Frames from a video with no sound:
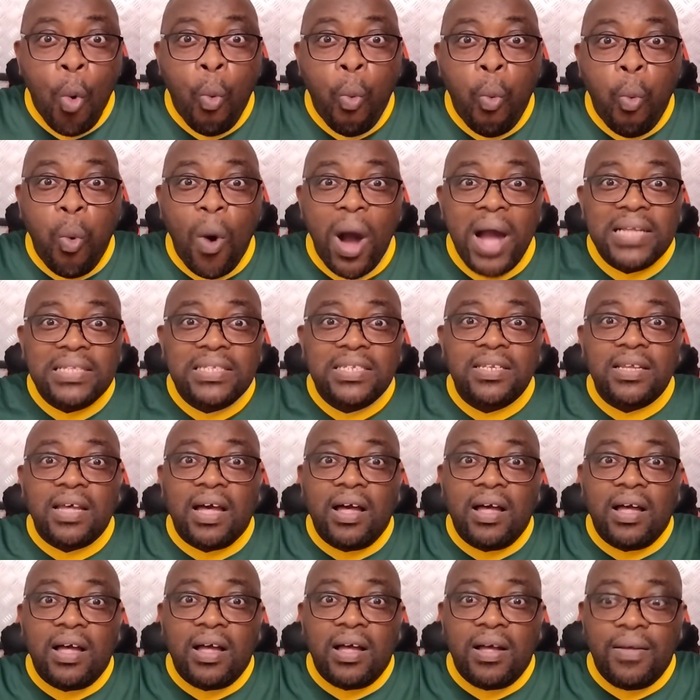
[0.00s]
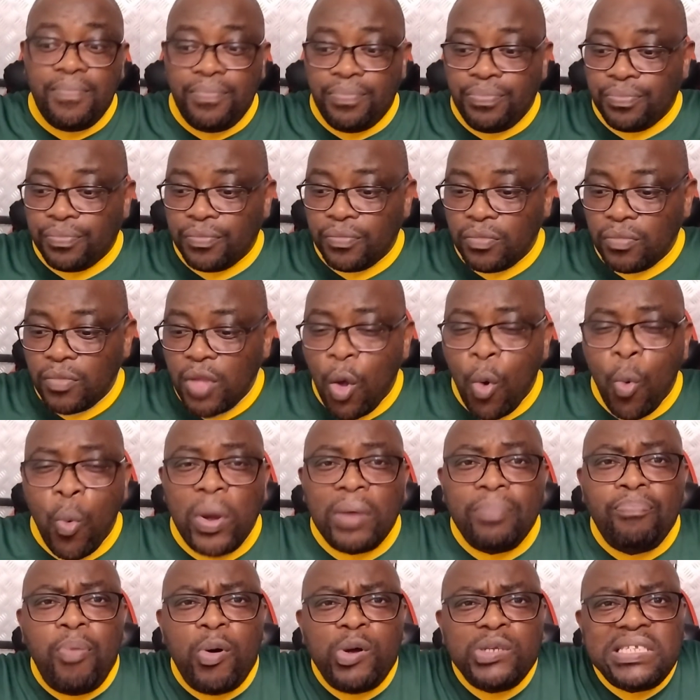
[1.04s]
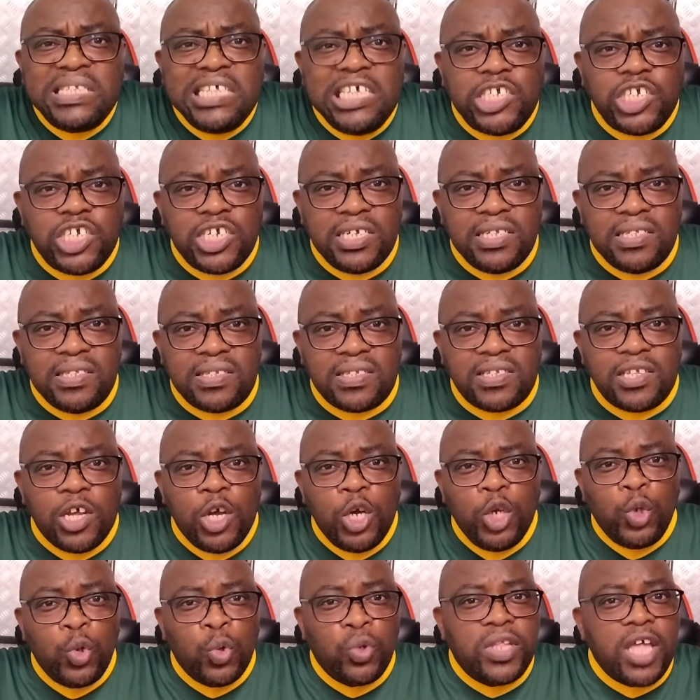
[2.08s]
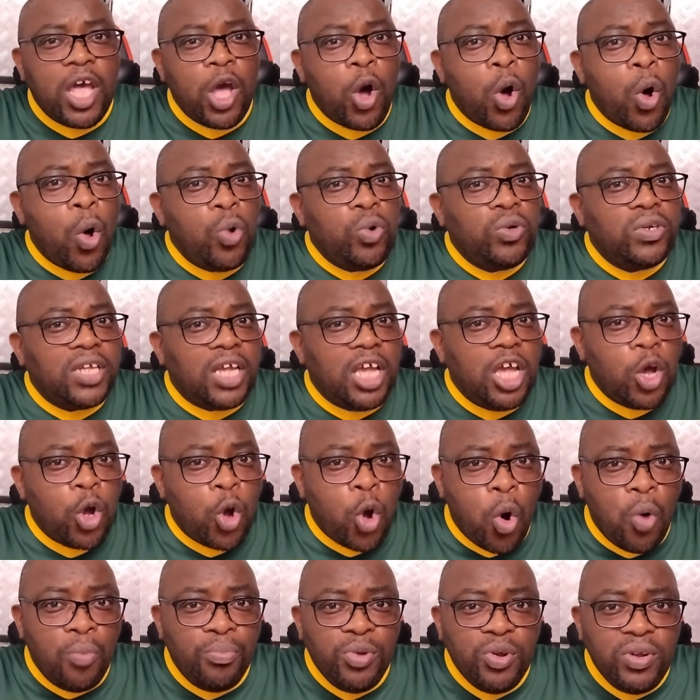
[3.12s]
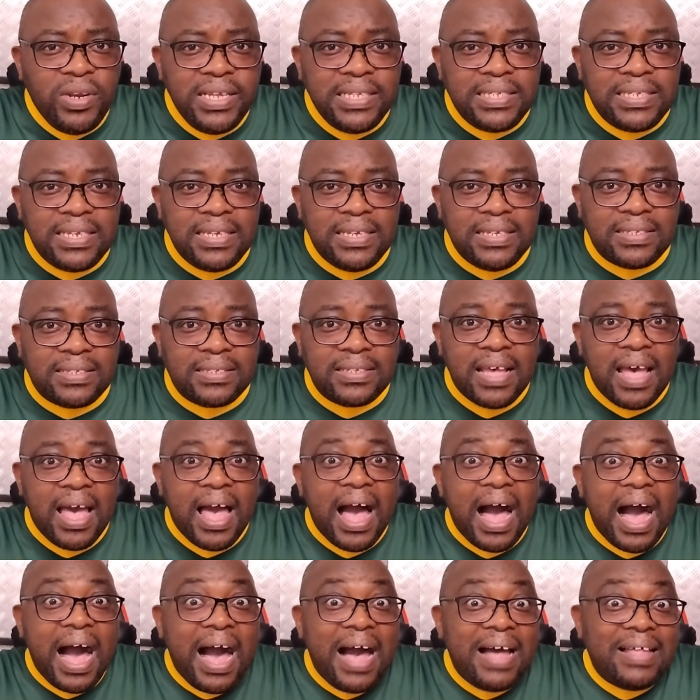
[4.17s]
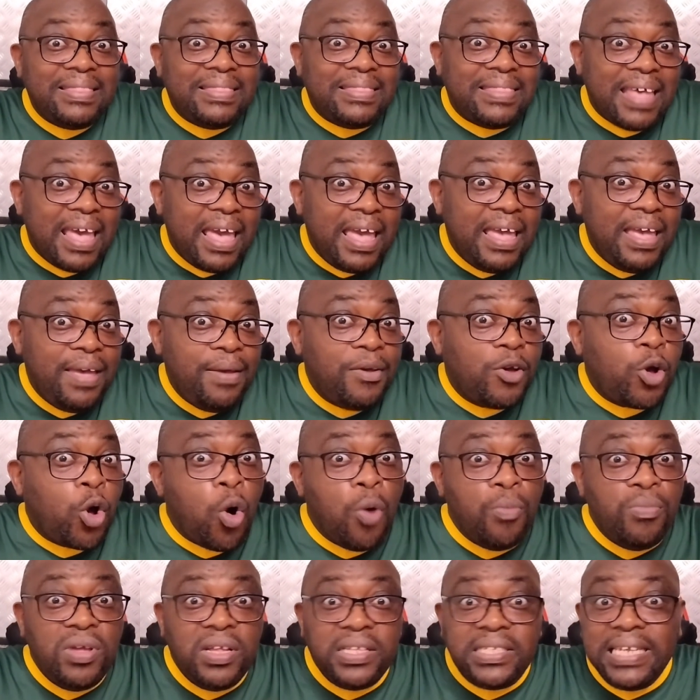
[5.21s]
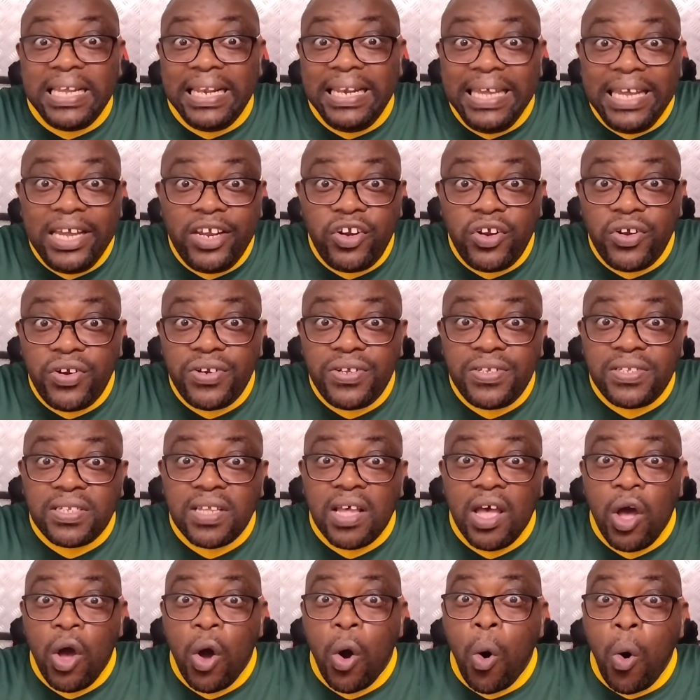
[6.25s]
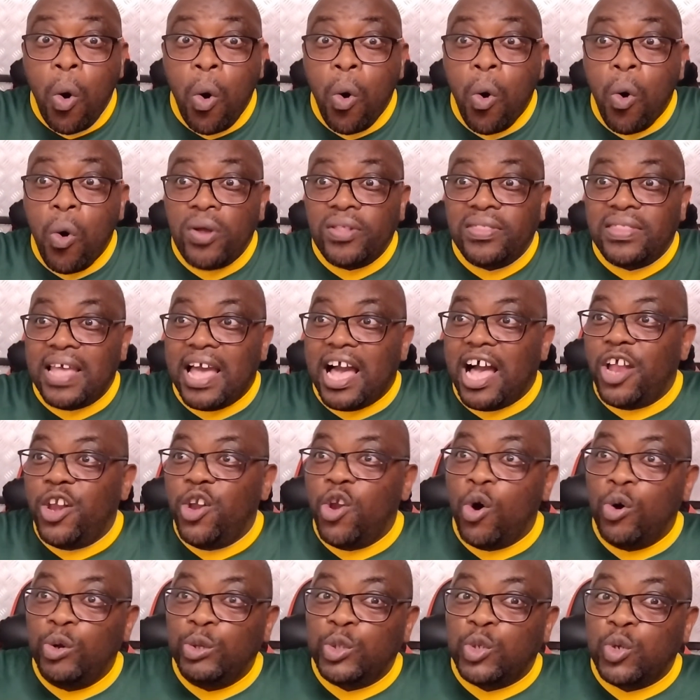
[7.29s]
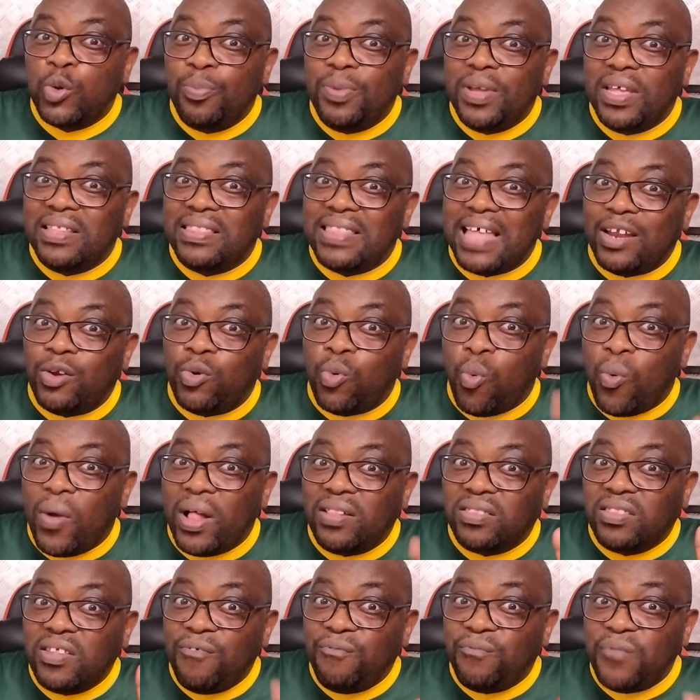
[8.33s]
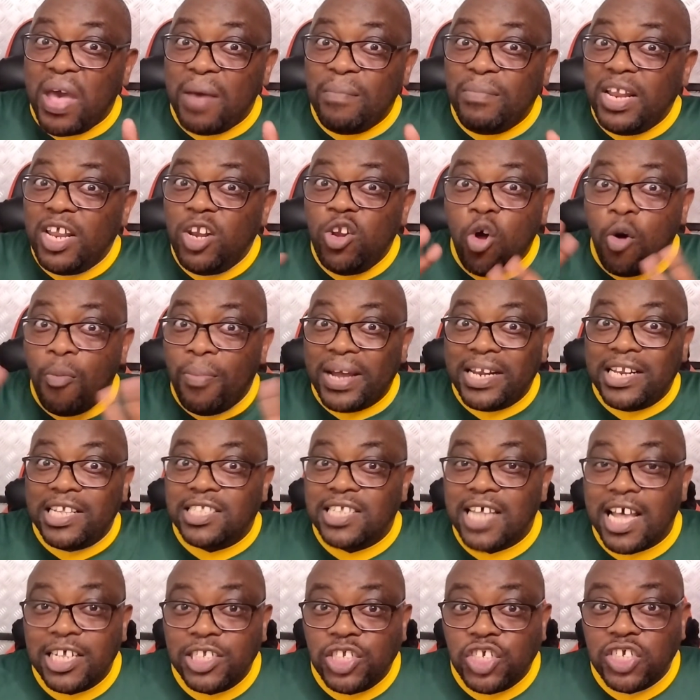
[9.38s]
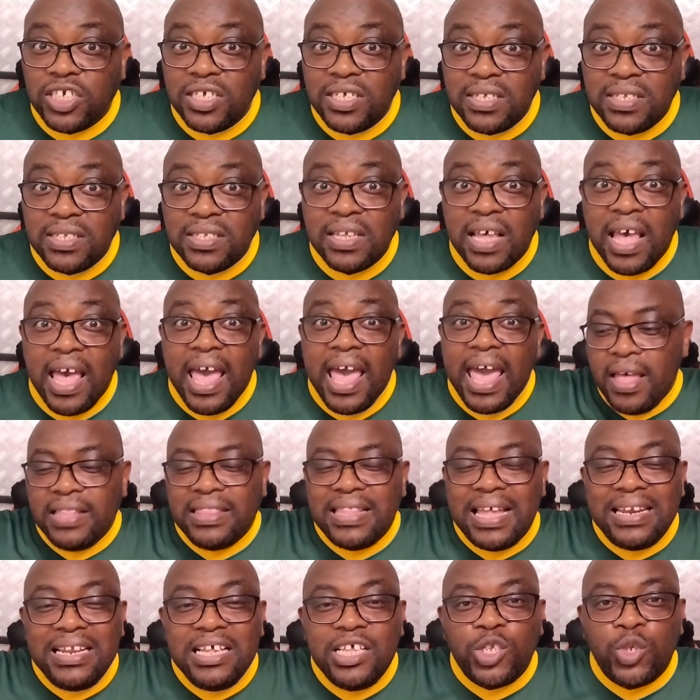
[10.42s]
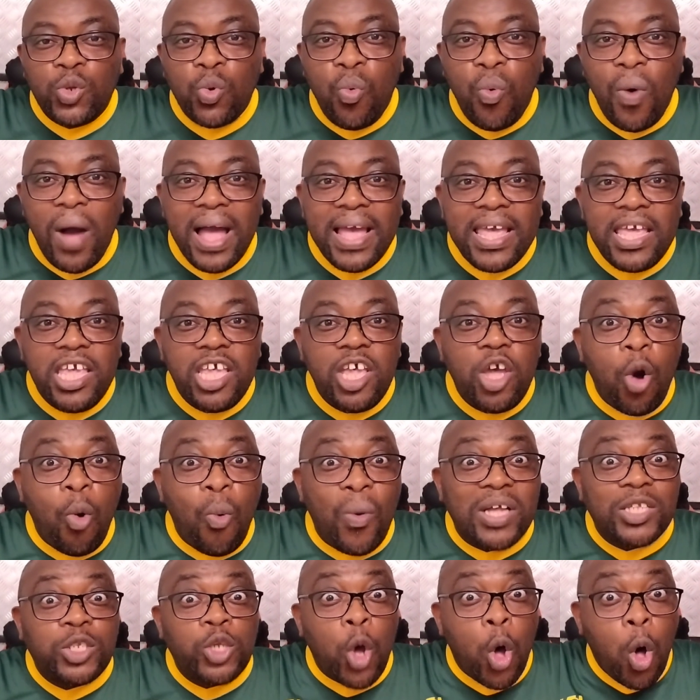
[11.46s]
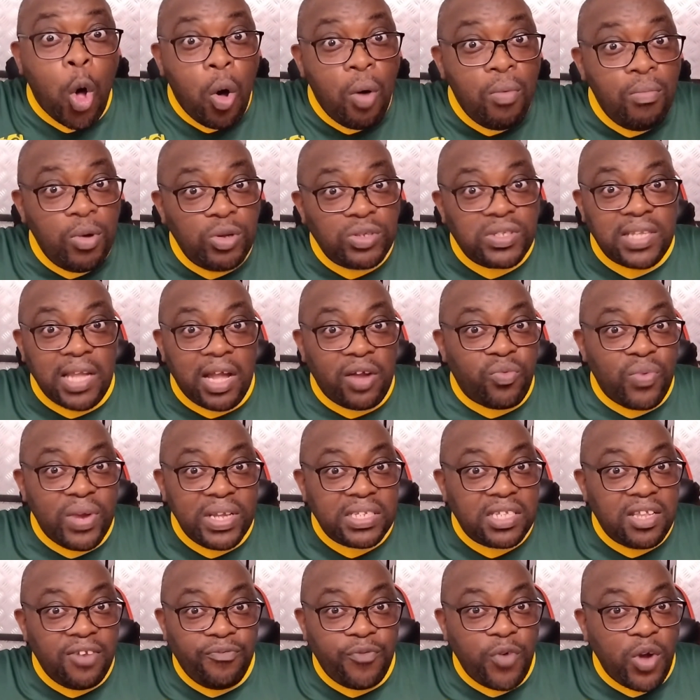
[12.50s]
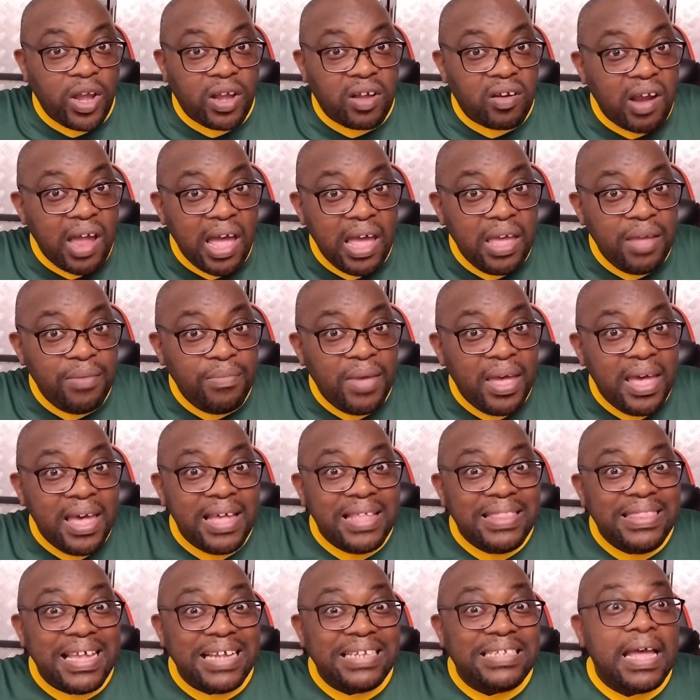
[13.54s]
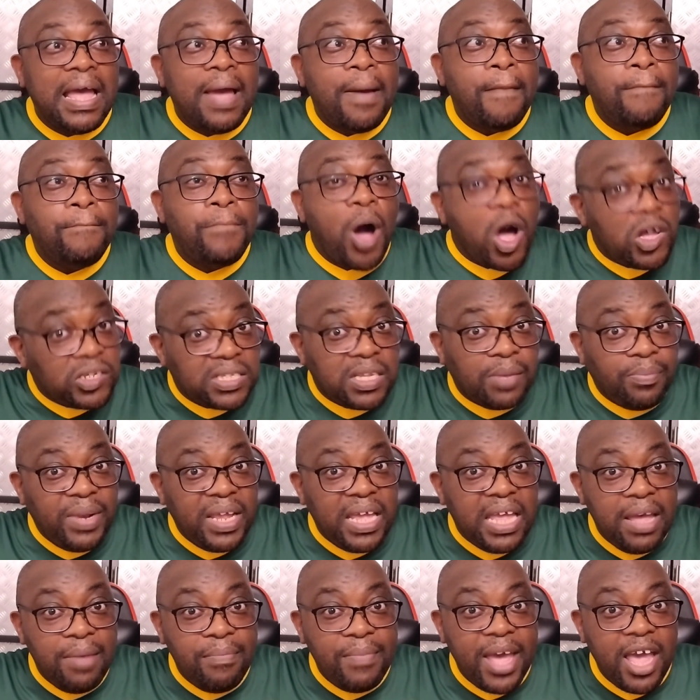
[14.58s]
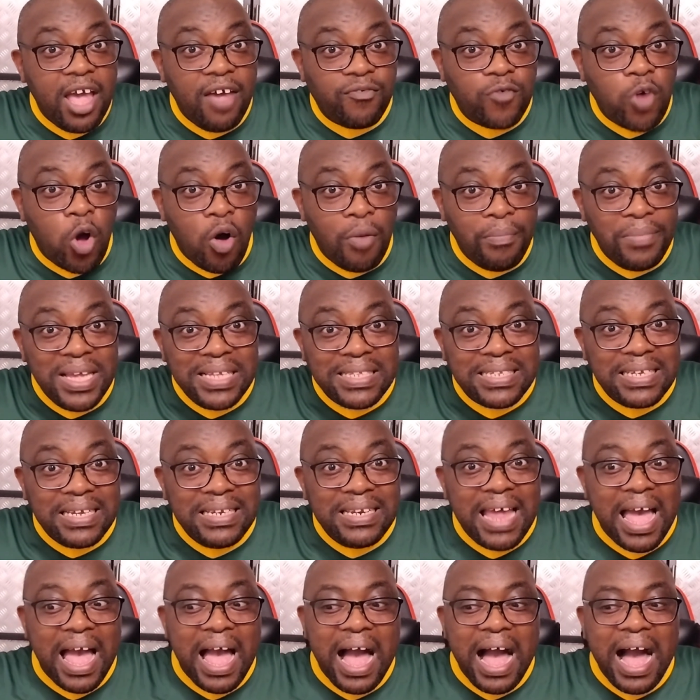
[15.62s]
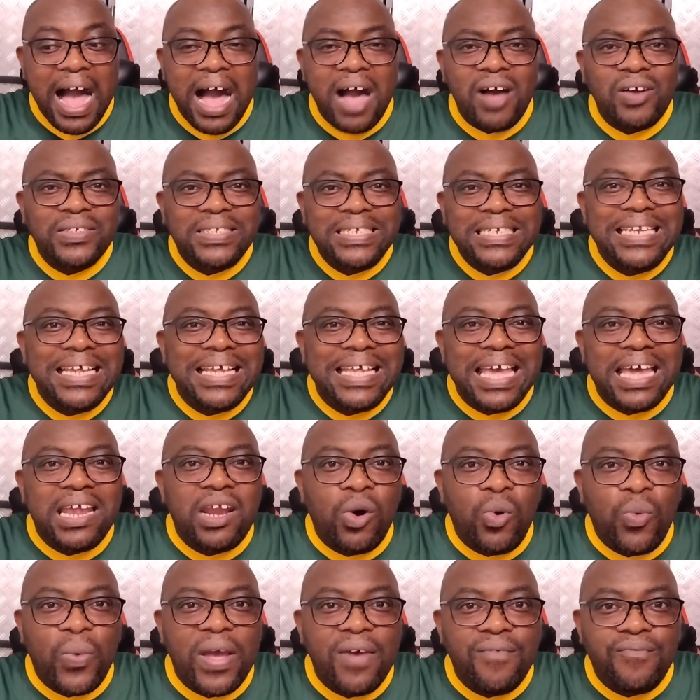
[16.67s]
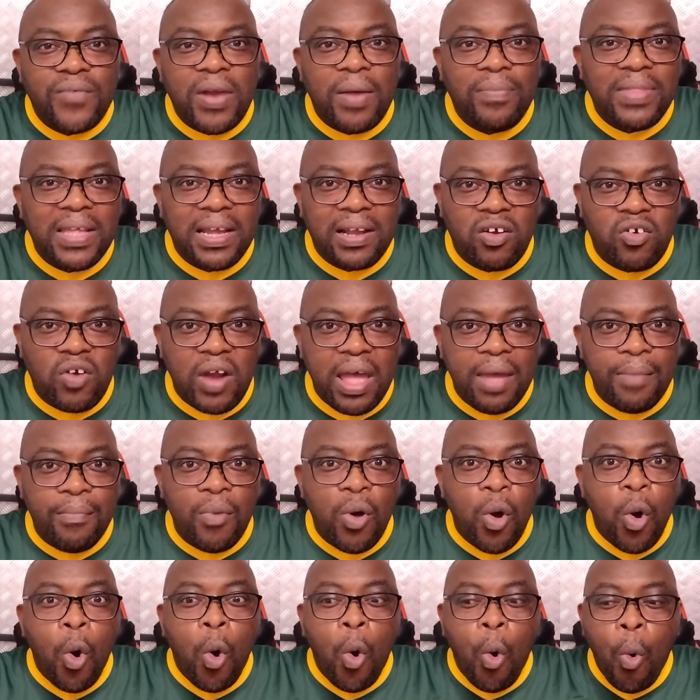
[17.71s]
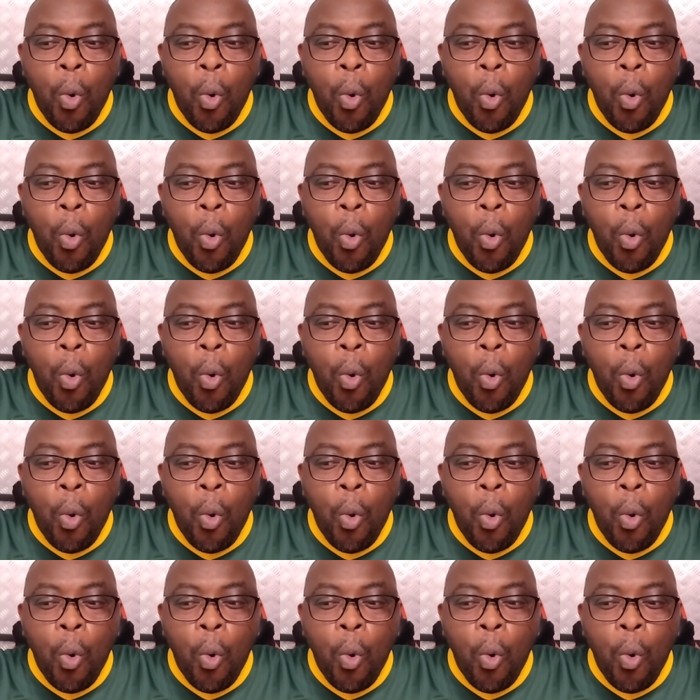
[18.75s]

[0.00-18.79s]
What positions do they hold in communities? Are they community leaders, or they are known to be that wealthy family nobody touches? That is why he was almost arrested for a crime that possibly he may have committed. How did he get away from that crime?